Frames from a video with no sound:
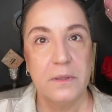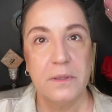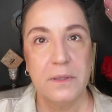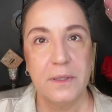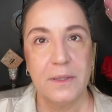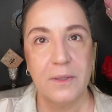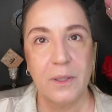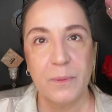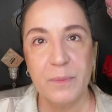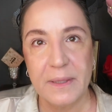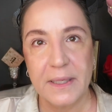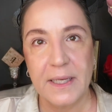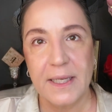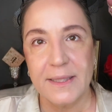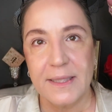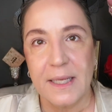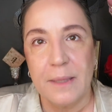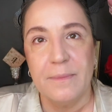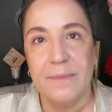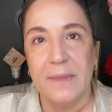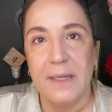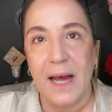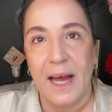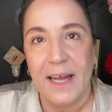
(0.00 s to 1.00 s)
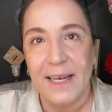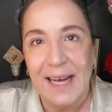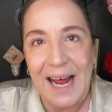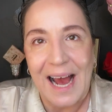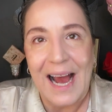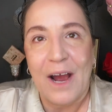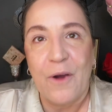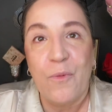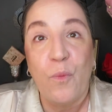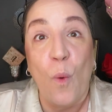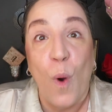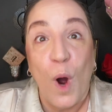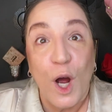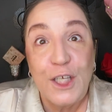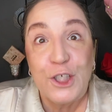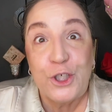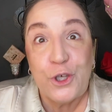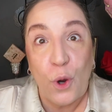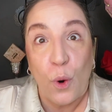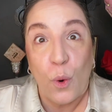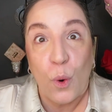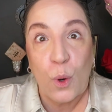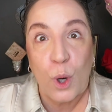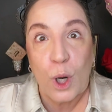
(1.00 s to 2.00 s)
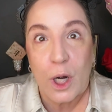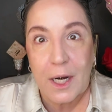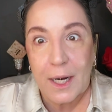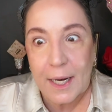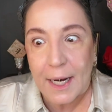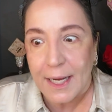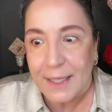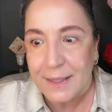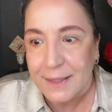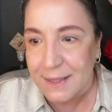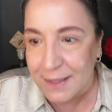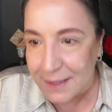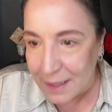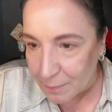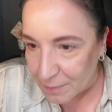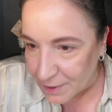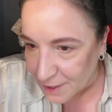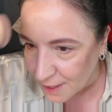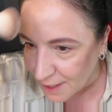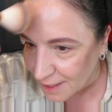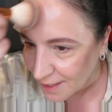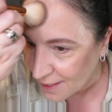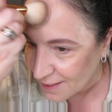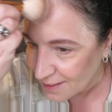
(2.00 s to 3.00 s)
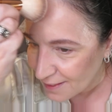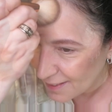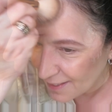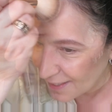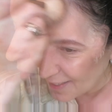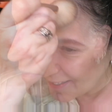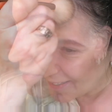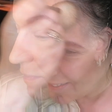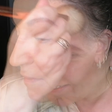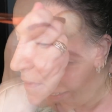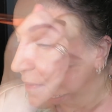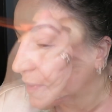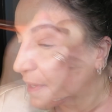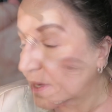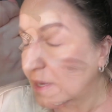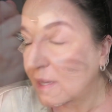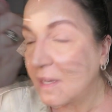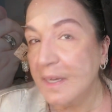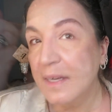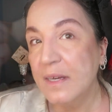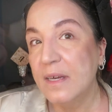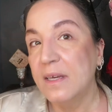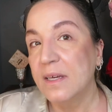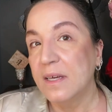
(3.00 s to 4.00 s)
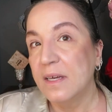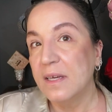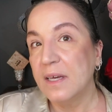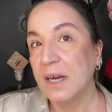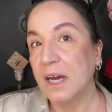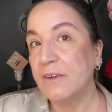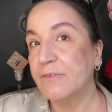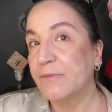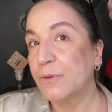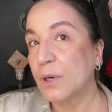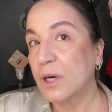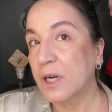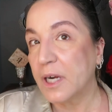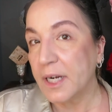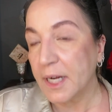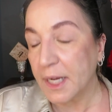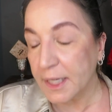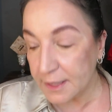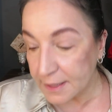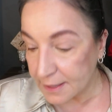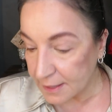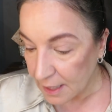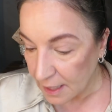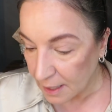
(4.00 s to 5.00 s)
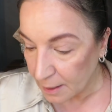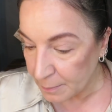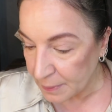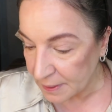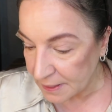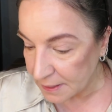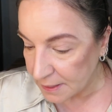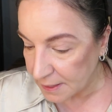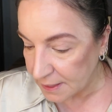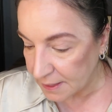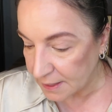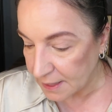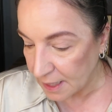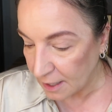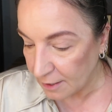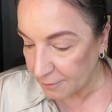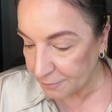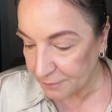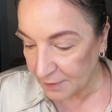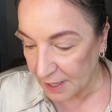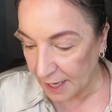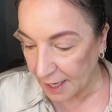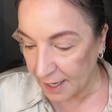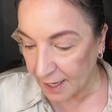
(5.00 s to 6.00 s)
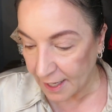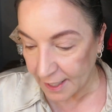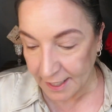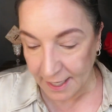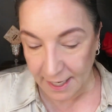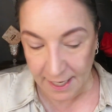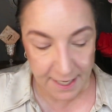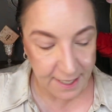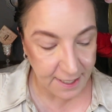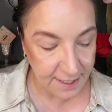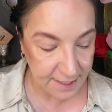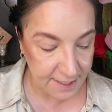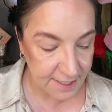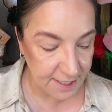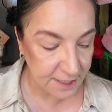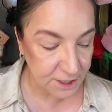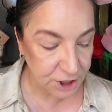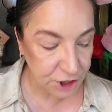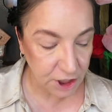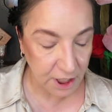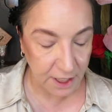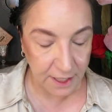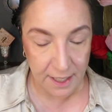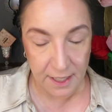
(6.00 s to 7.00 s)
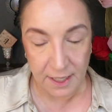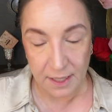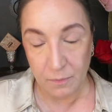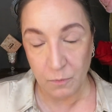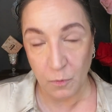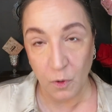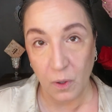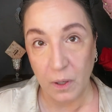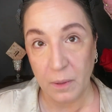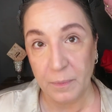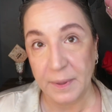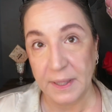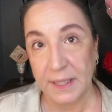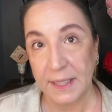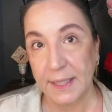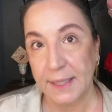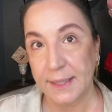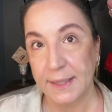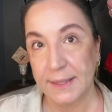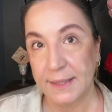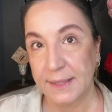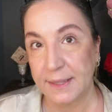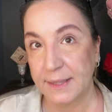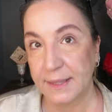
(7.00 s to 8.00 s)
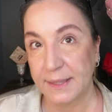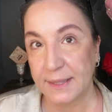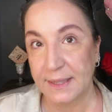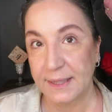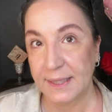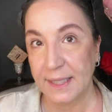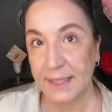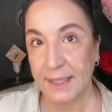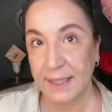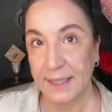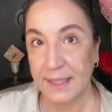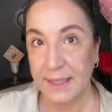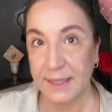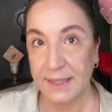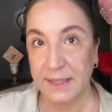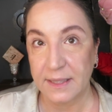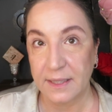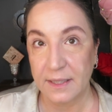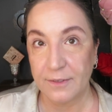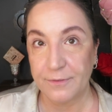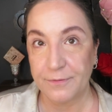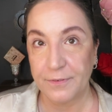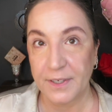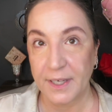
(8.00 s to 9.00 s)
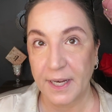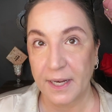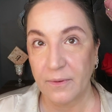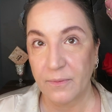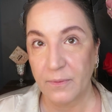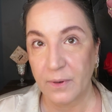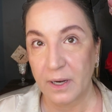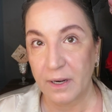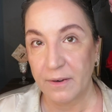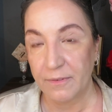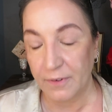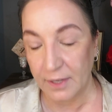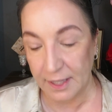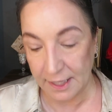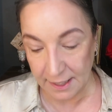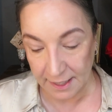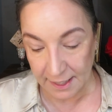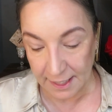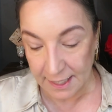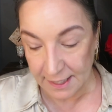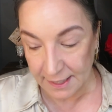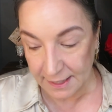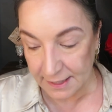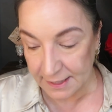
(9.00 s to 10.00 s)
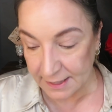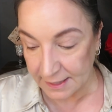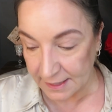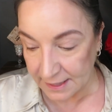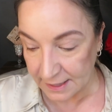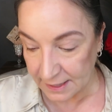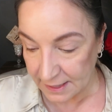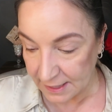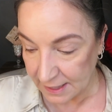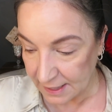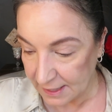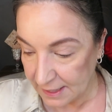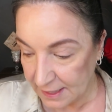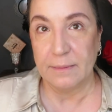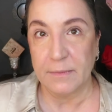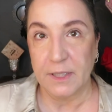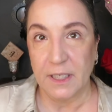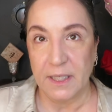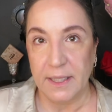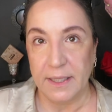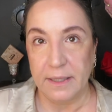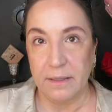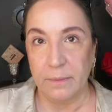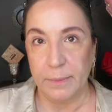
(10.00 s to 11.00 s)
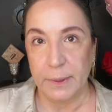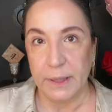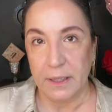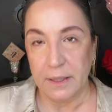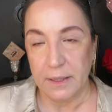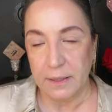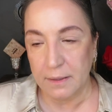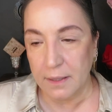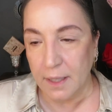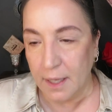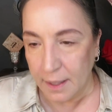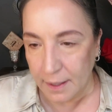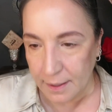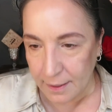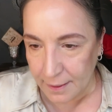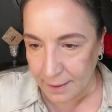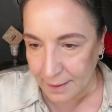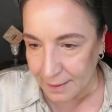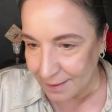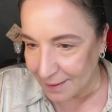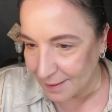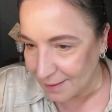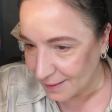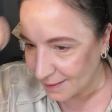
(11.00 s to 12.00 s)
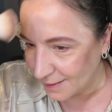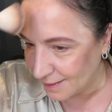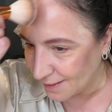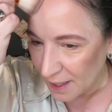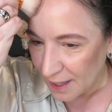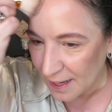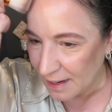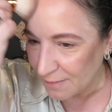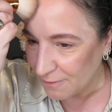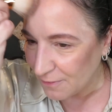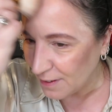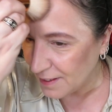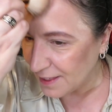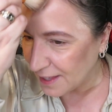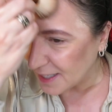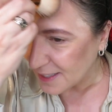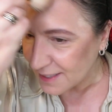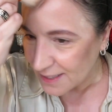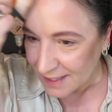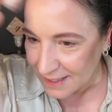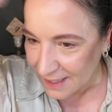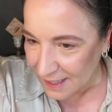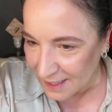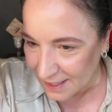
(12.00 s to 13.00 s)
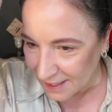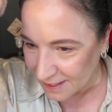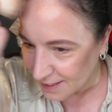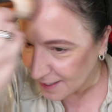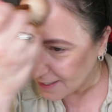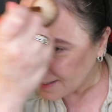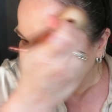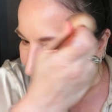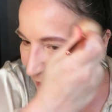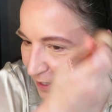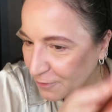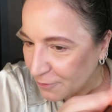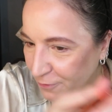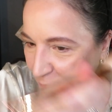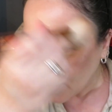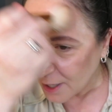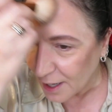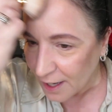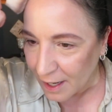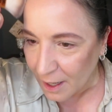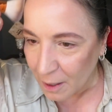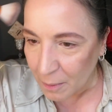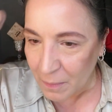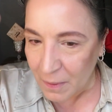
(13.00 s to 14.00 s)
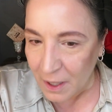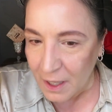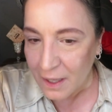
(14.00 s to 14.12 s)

You know, because I want to organize something. I've organized hubby's stuff and I can't touch it anymore because then he's gonna forget where everything is and I'm gonna hear about it. Everything's done for him.